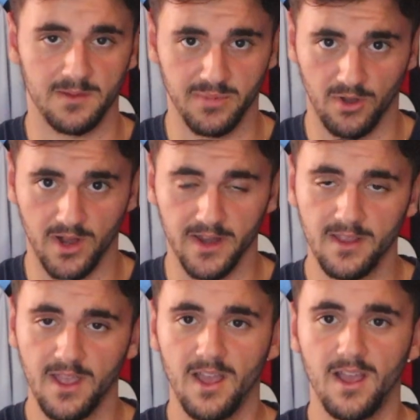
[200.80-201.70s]
behind.
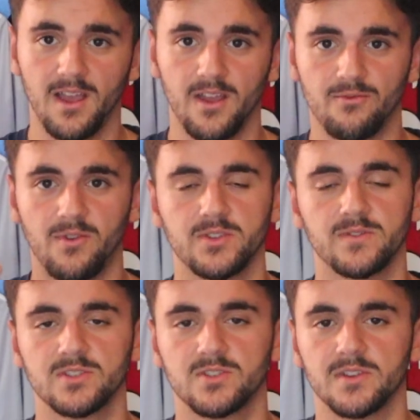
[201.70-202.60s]

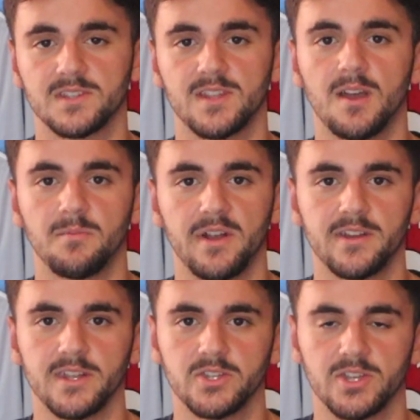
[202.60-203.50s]
Rashford has got to start
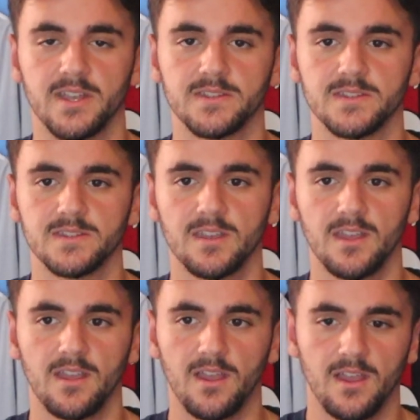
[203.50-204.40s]
burying his chances.
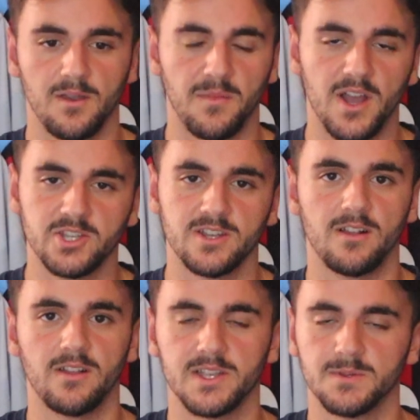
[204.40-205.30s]

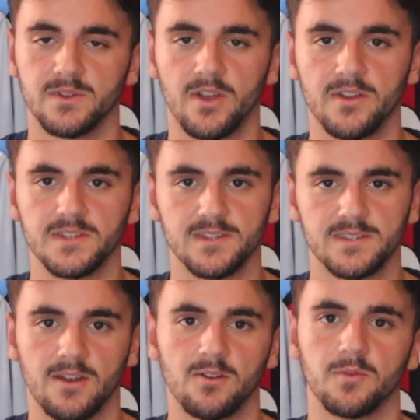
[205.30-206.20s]
Martial, as we know, is in
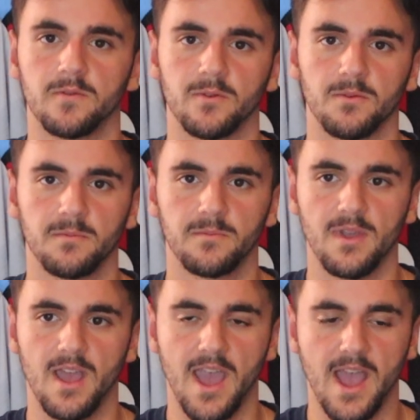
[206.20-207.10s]
terrible form.
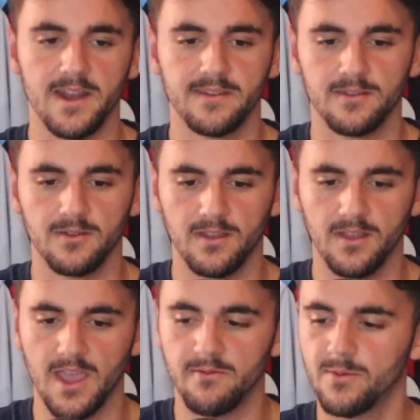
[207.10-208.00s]
And
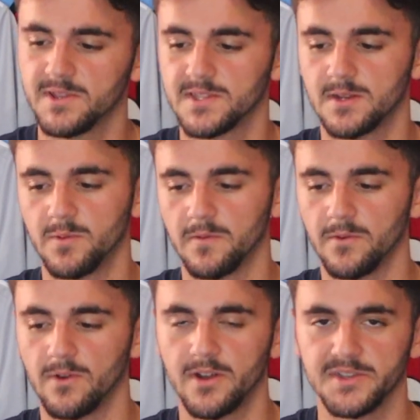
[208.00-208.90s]
everyone said it
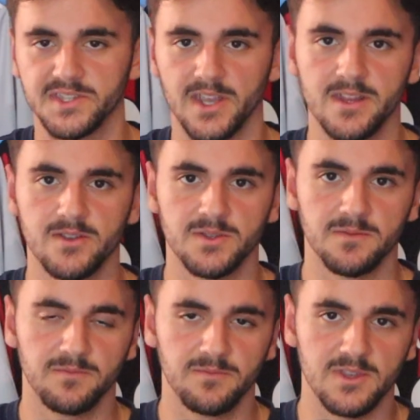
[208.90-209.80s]
before. I know
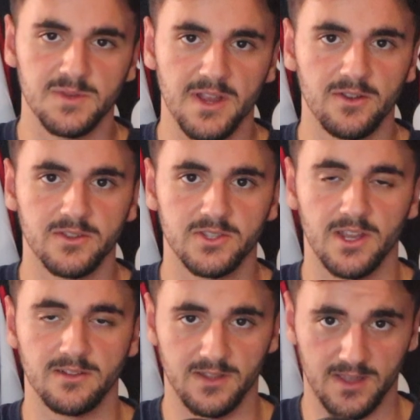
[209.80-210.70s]
he's been on
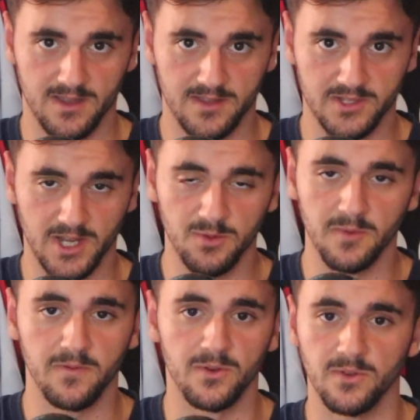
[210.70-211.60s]
the channel
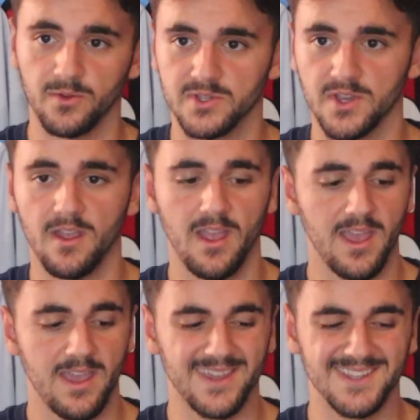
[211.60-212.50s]
before also.
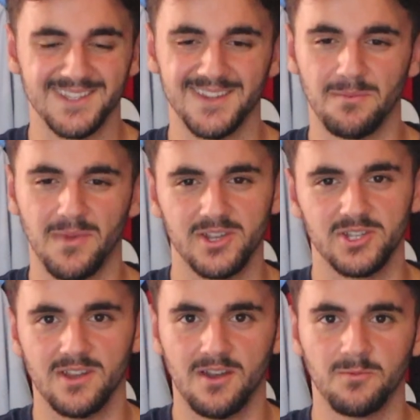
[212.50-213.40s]
He said that
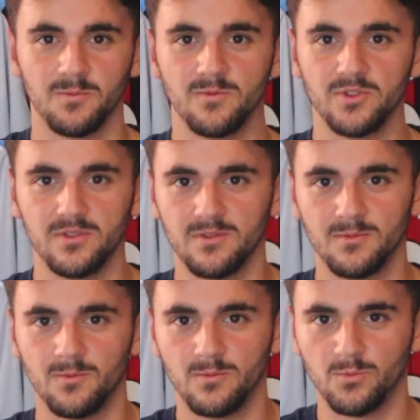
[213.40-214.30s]
Martial
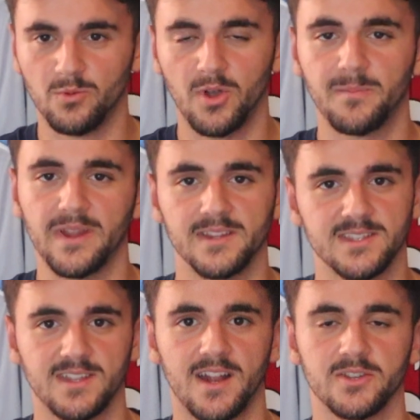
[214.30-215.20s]
will not be the
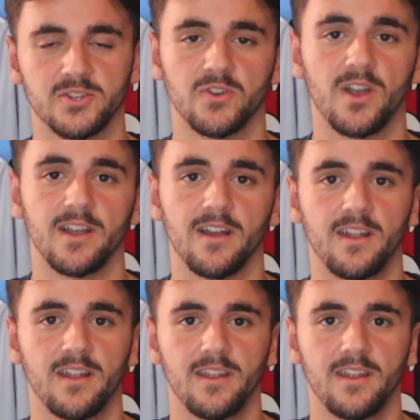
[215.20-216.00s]
starting striker